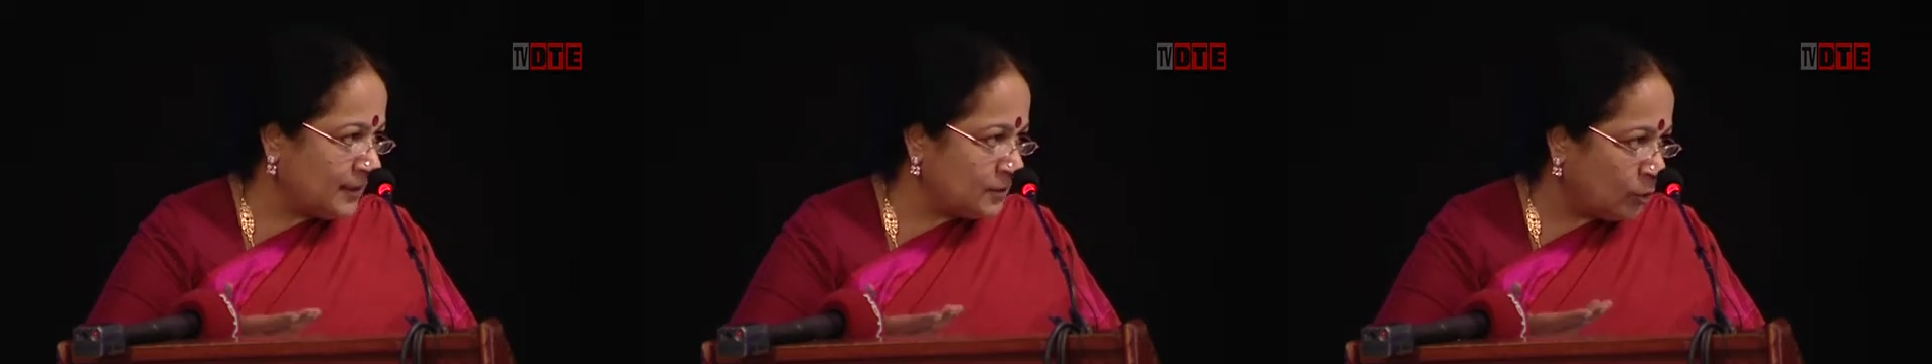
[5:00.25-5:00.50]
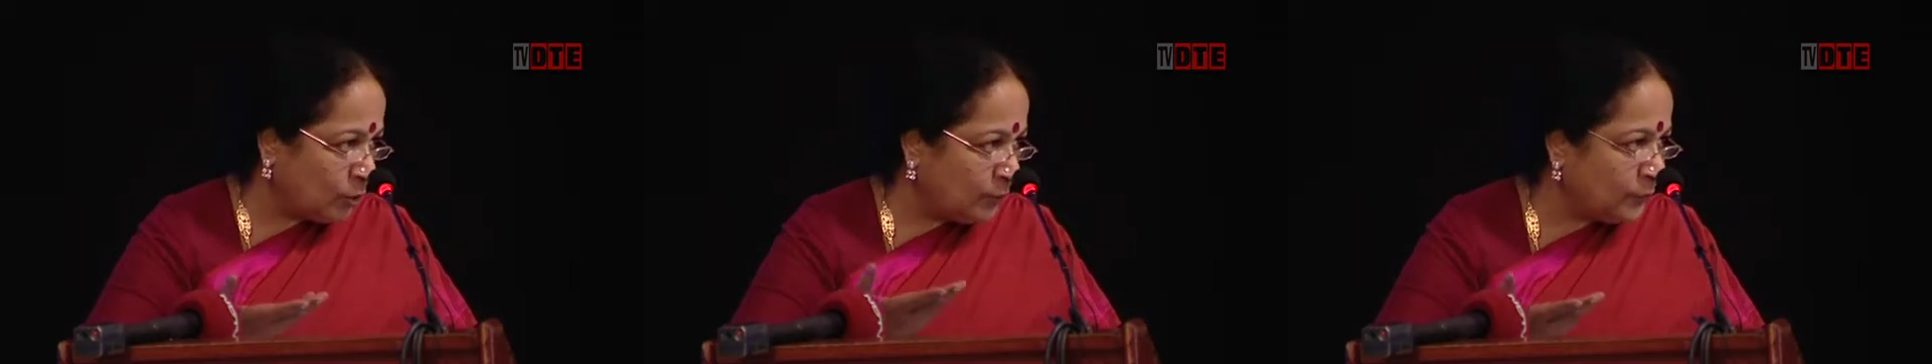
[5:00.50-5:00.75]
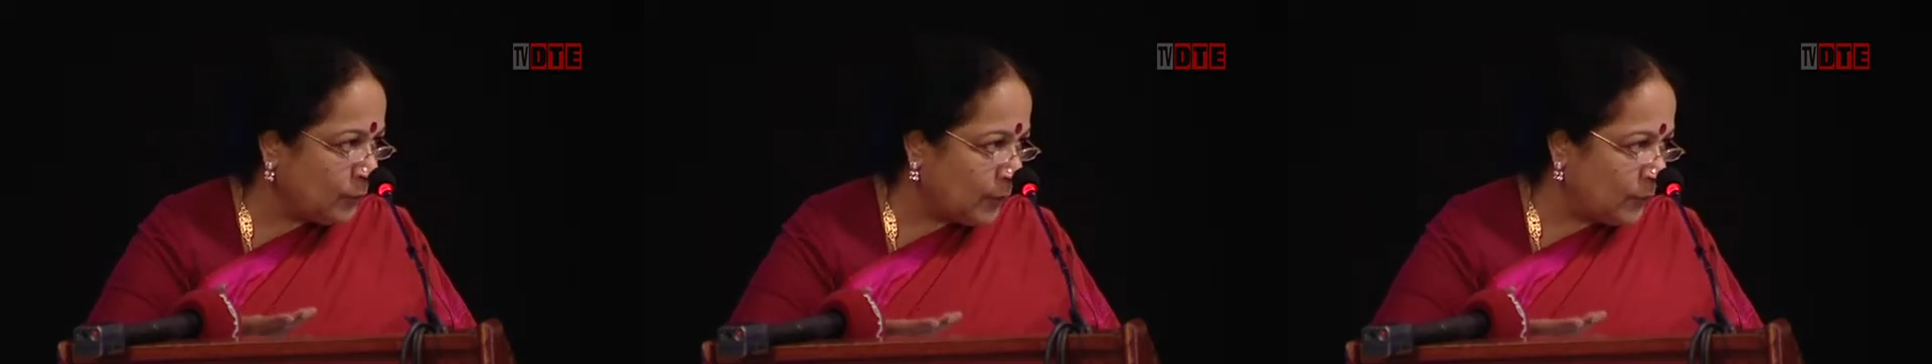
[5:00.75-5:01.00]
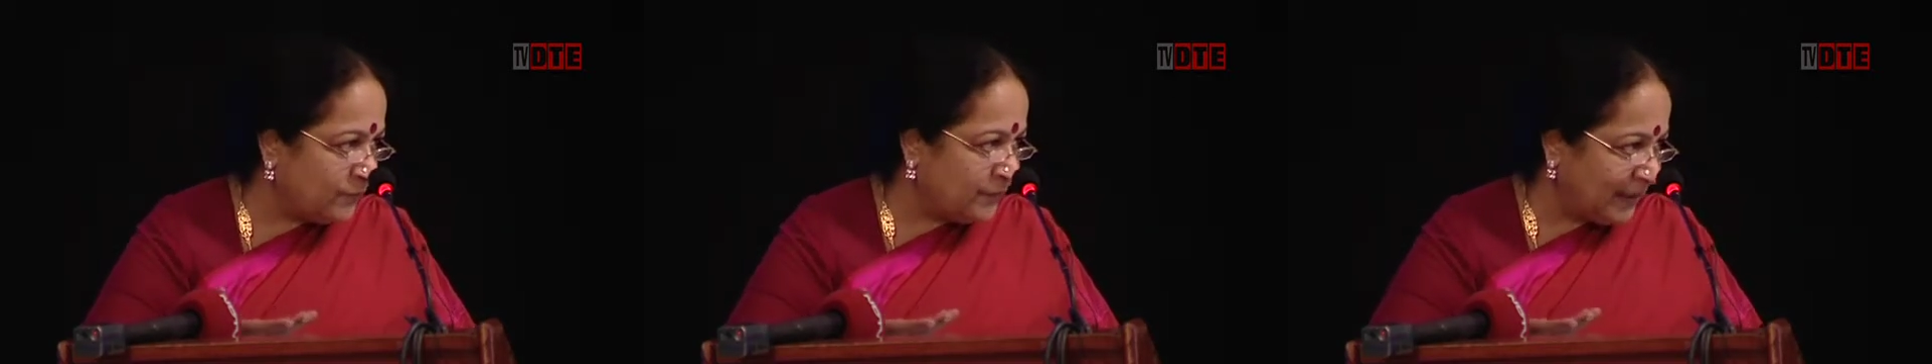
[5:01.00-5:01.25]
as all of you
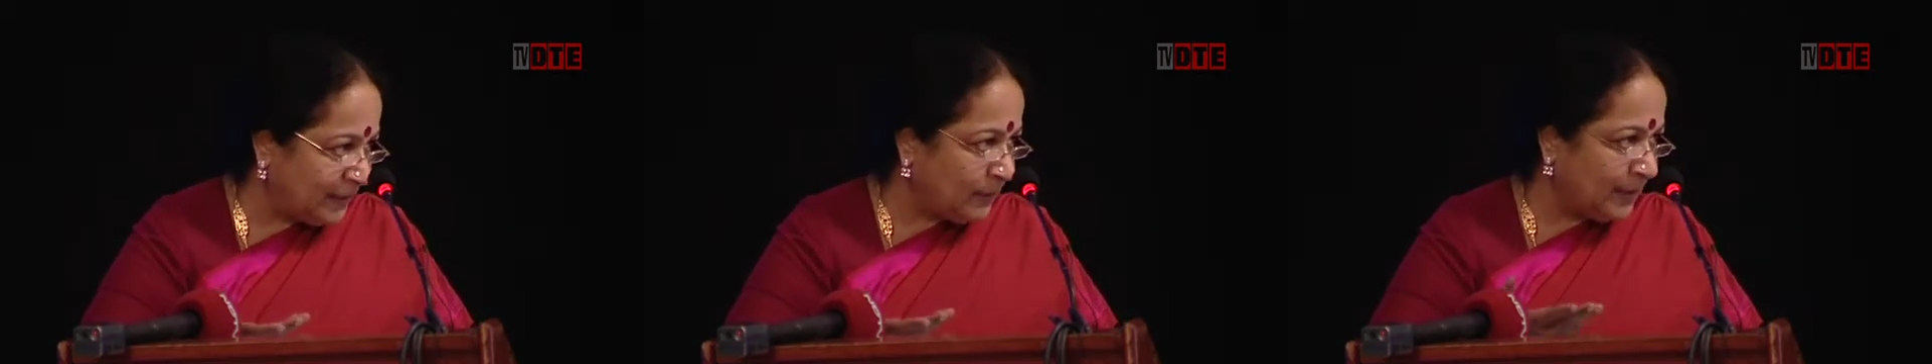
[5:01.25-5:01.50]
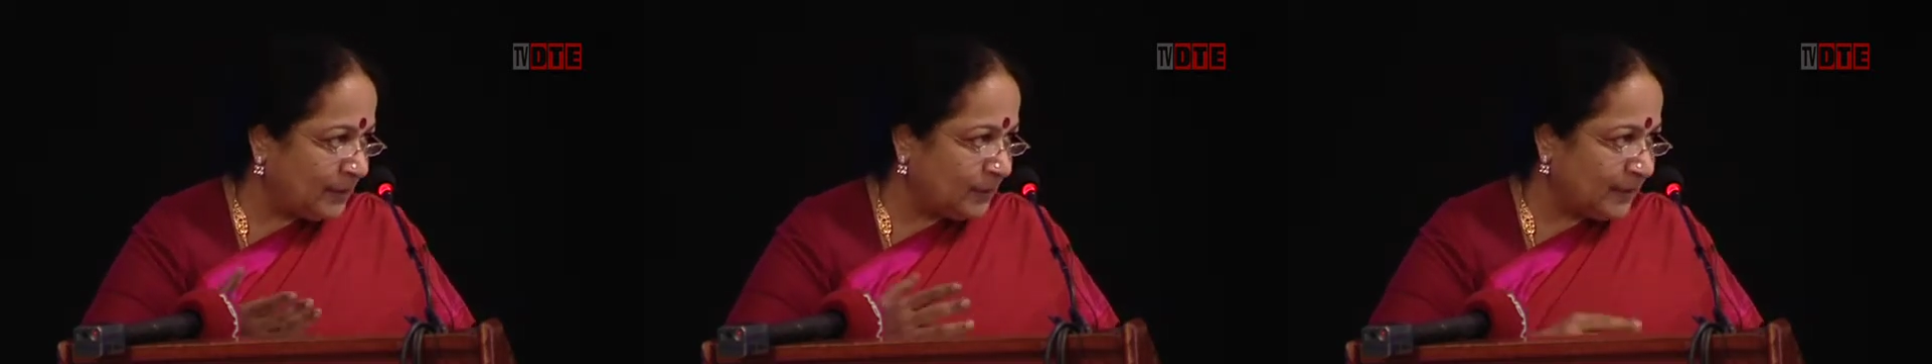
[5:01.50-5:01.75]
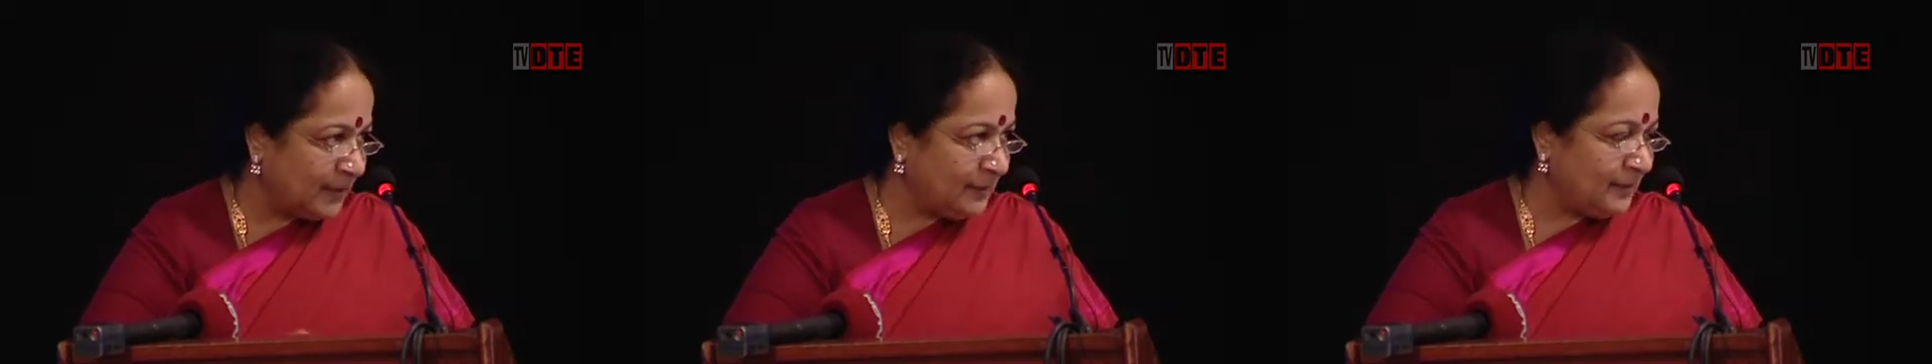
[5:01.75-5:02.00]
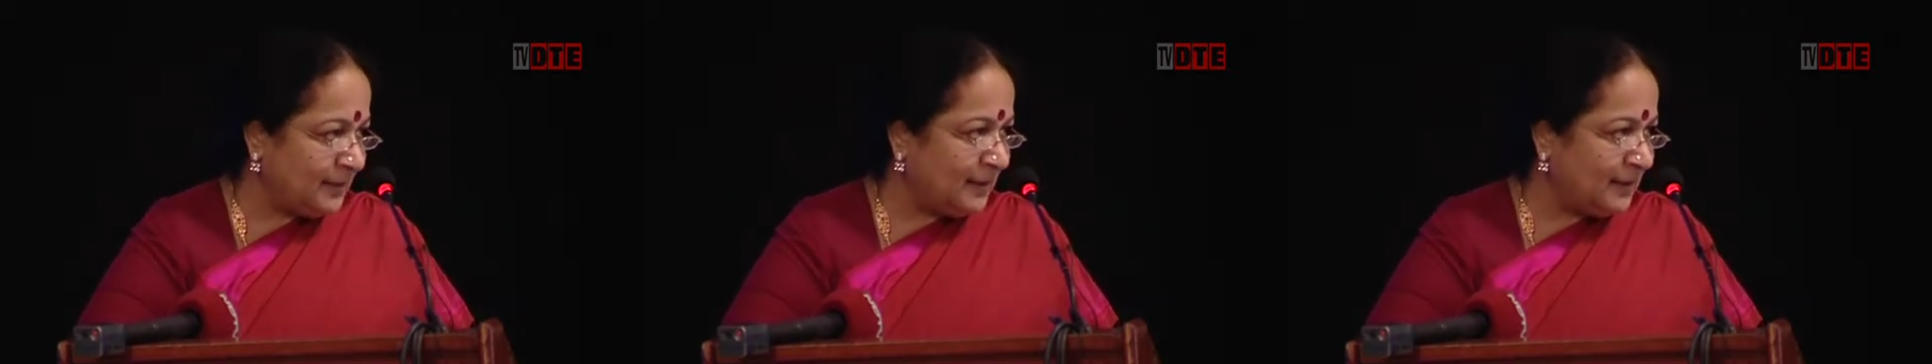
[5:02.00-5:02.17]
are very well aware,